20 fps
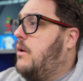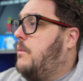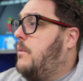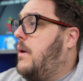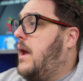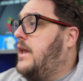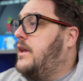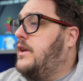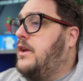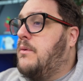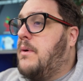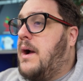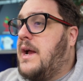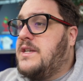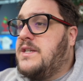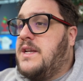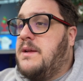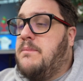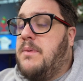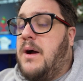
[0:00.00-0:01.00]
When you
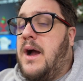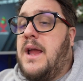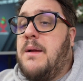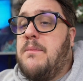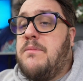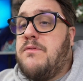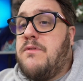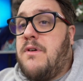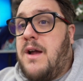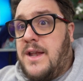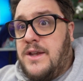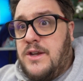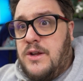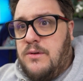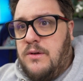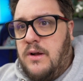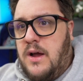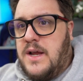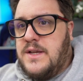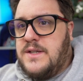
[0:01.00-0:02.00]
actually buy a brand
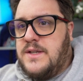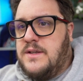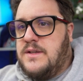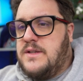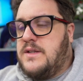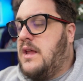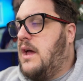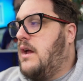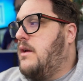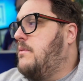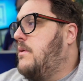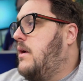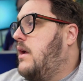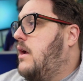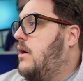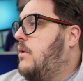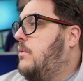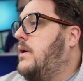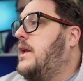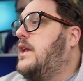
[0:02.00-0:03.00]
new license though,
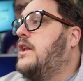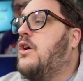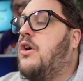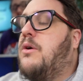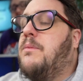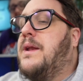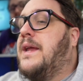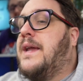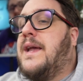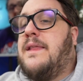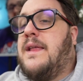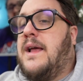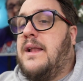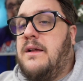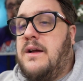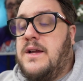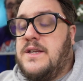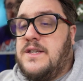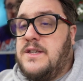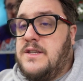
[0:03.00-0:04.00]
we normally get that
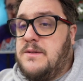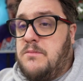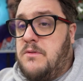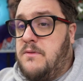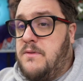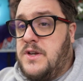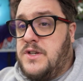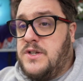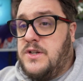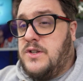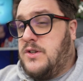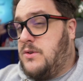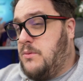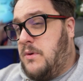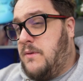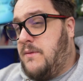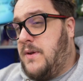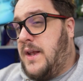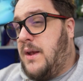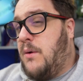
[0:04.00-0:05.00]
license provisioned
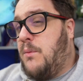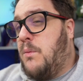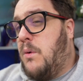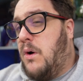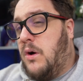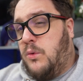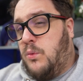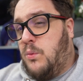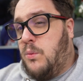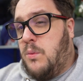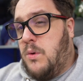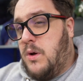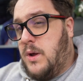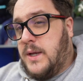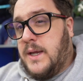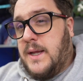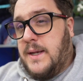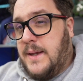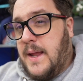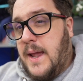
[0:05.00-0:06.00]
within 1
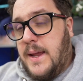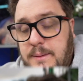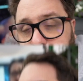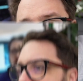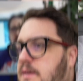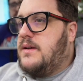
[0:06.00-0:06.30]
working day.